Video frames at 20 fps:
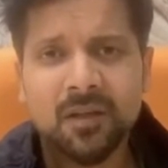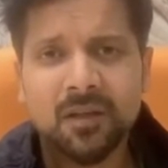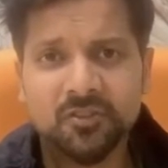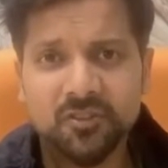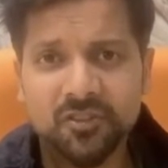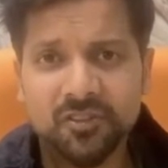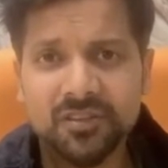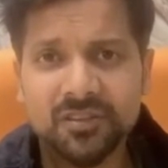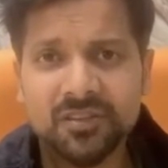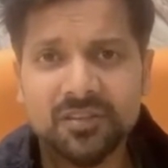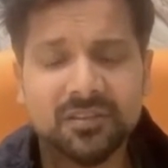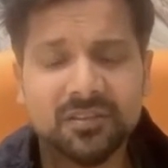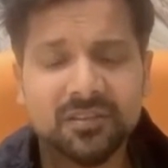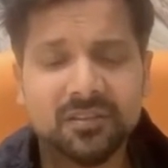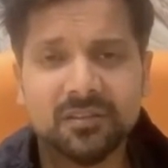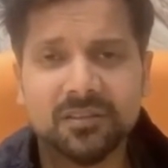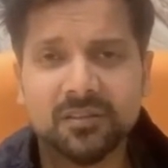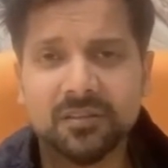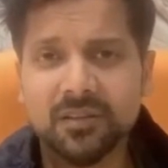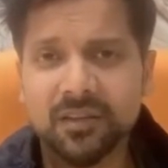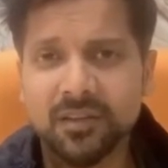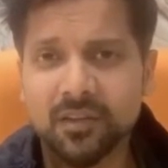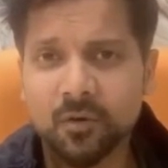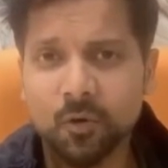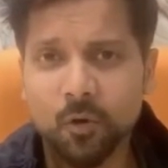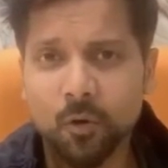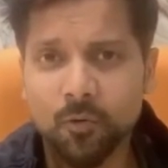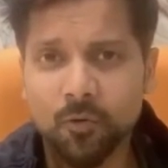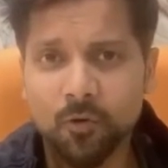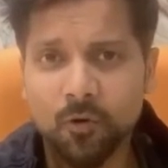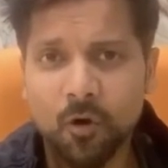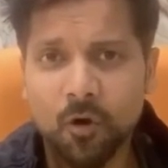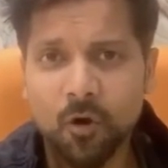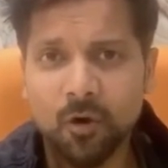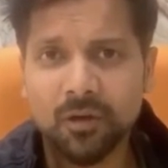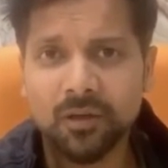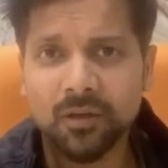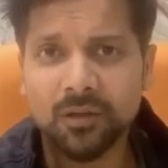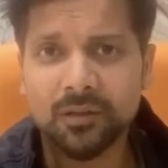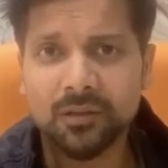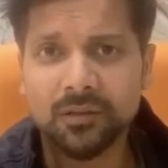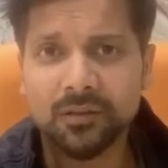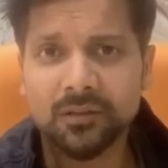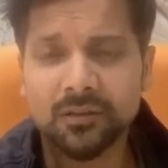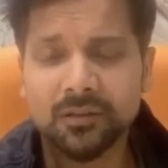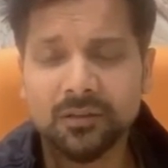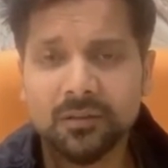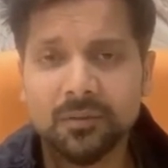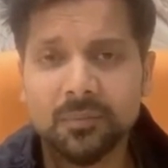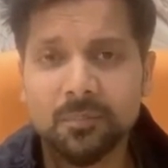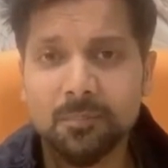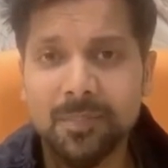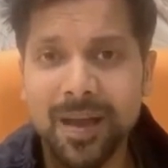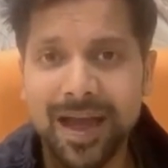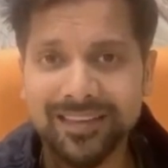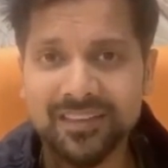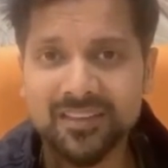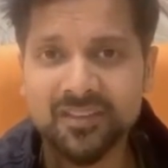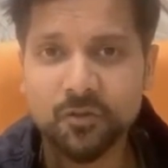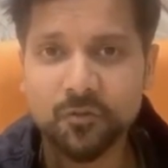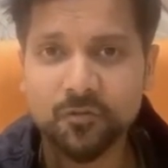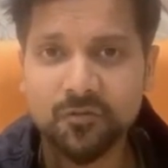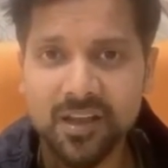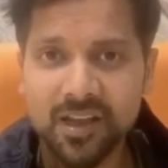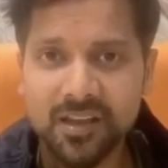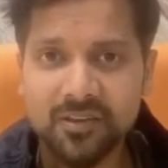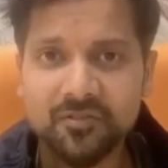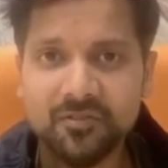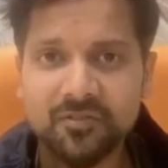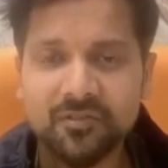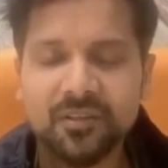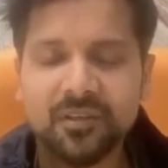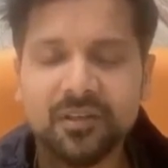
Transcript: but just an overall balance of life.